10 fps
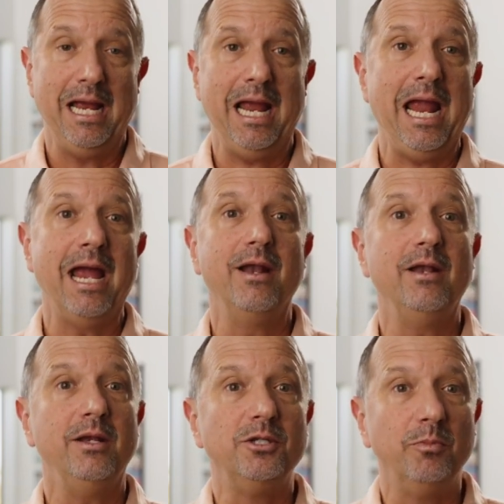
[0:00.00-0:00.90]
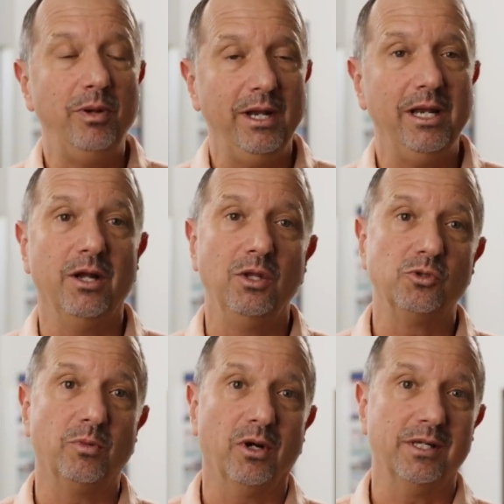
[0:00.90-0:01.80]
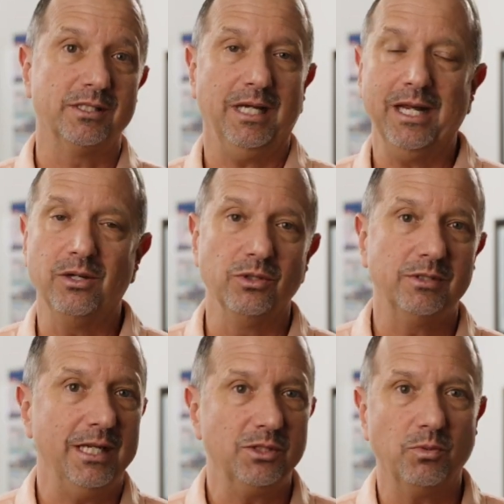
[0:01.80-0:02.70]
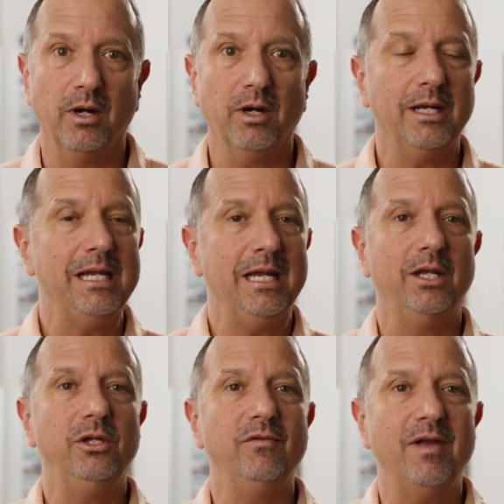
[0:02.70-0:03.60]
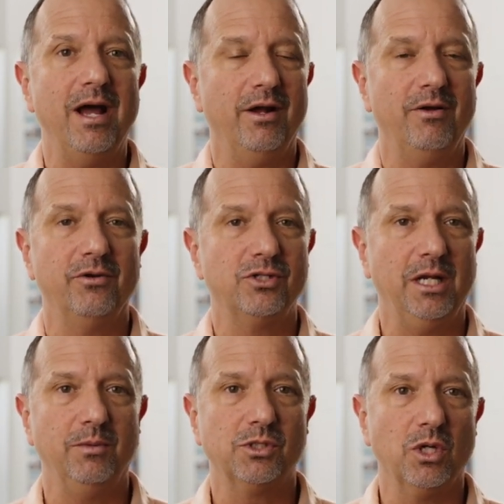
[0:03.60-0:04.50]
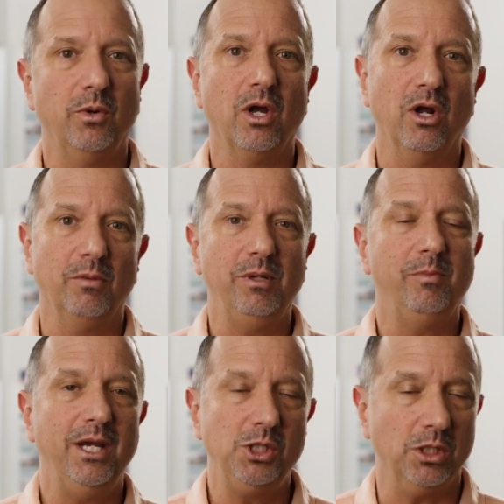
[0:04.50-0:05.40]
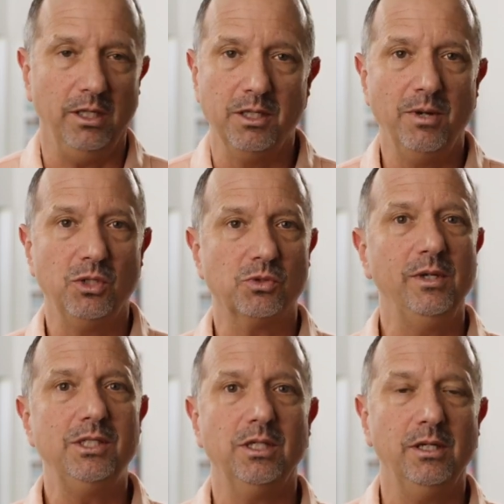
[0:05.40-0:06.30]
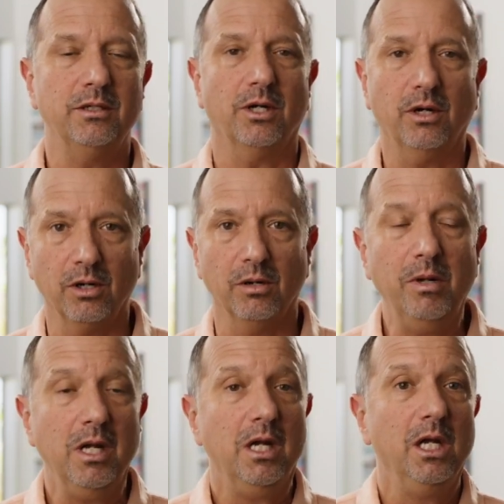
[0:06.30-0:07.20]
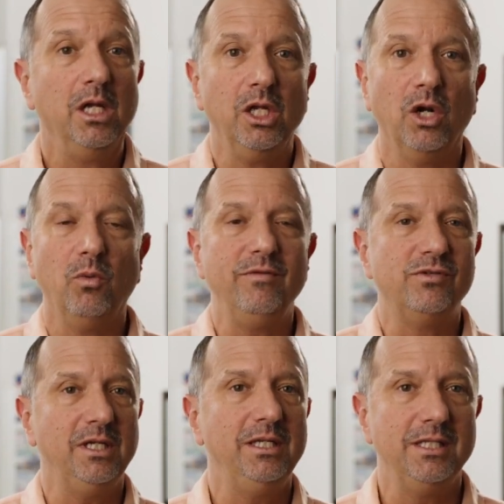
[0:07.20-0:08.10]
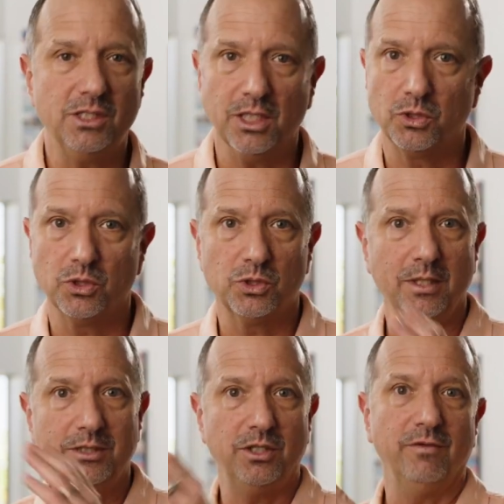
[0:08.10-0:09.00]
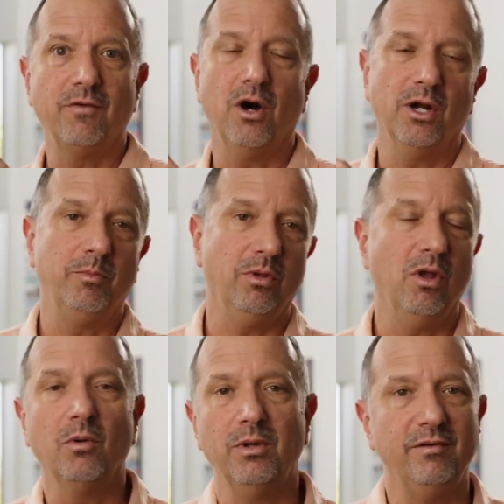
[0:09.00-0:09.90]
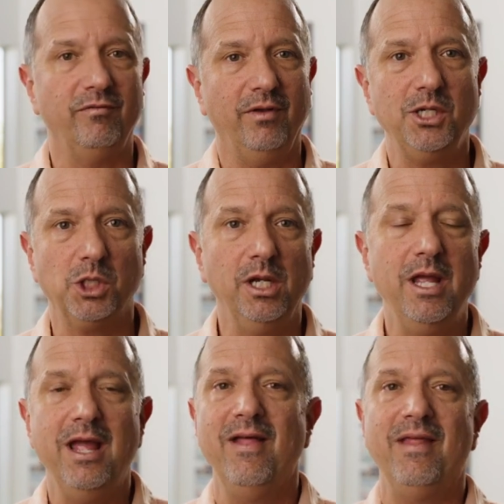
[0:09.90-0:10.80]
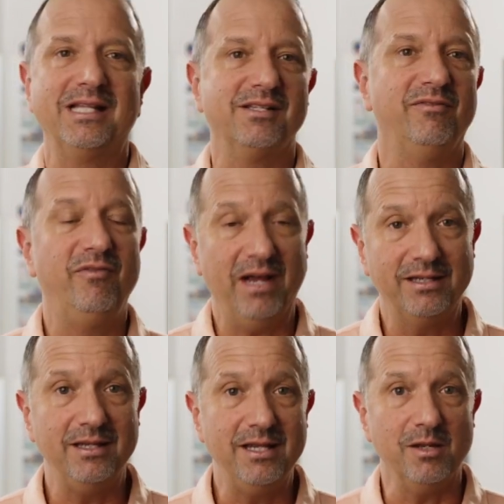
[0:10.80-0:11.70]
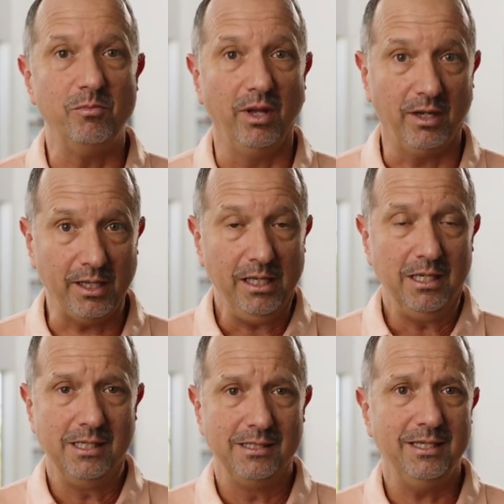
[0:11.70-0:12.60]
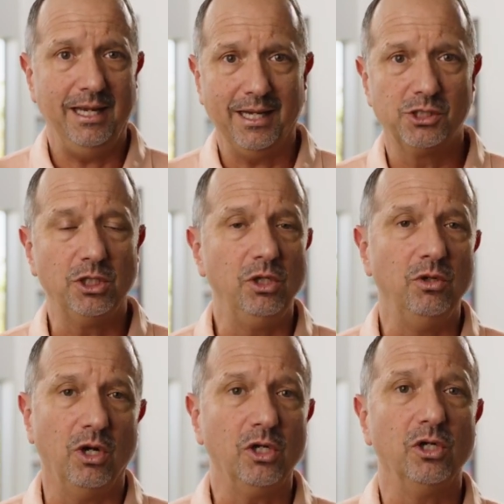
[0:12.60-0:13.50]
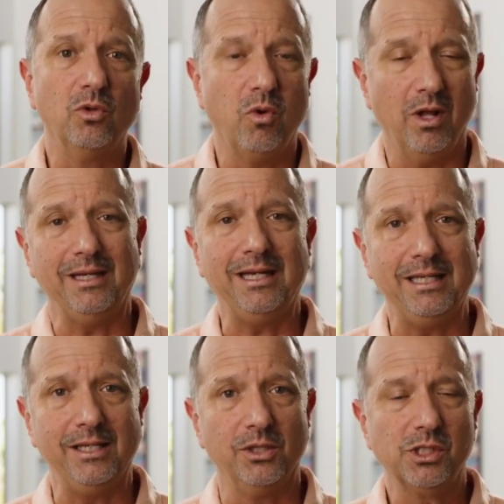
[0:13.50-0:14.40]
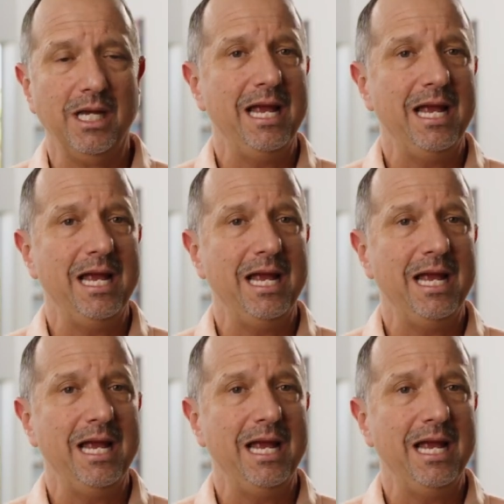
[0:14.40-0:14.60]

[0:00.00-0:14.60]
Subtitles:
and depending on those market cycles, that's where, again, you've got to understand what's going on and be patient. In the most recent term, we've seen these interest rates that have gone up along with inflation. That's affected the ability to execute on good quality deals.